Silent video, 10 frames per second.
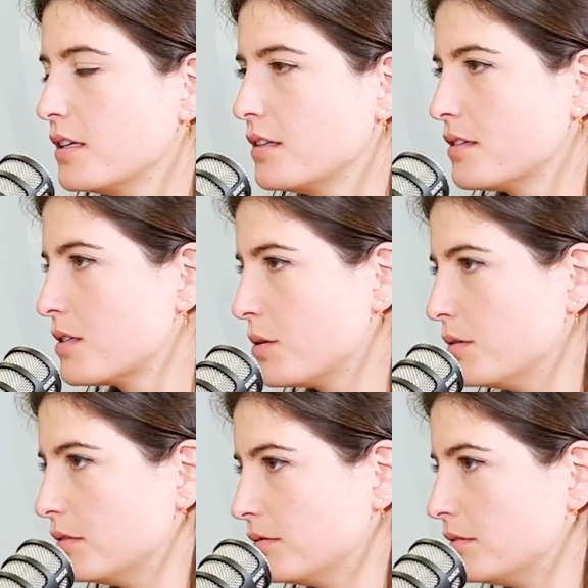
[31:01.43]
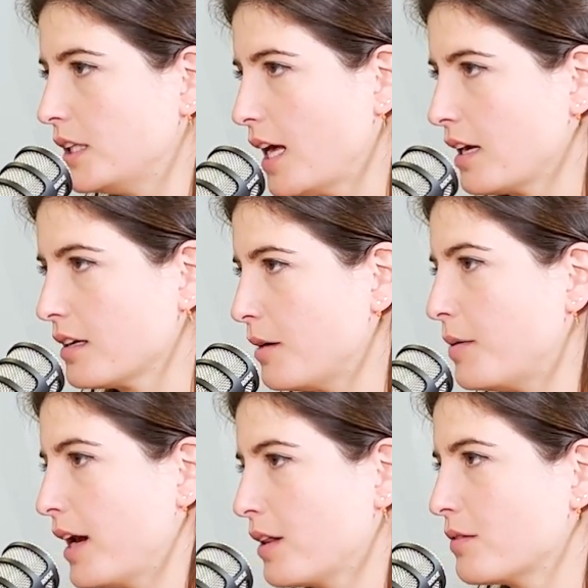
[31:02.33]
So in the end, a
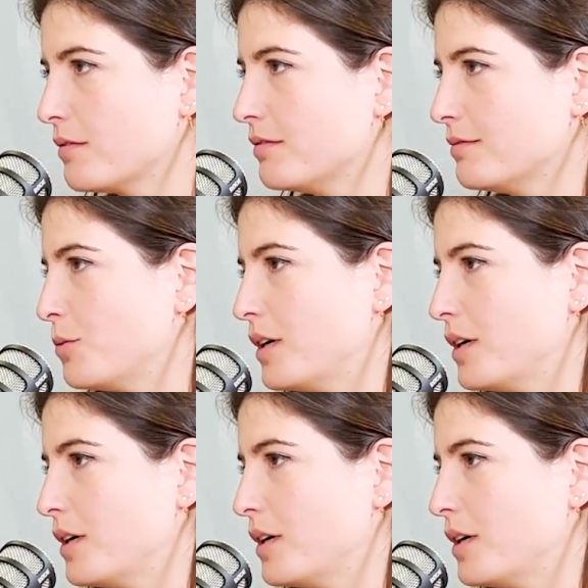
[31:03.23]
planet where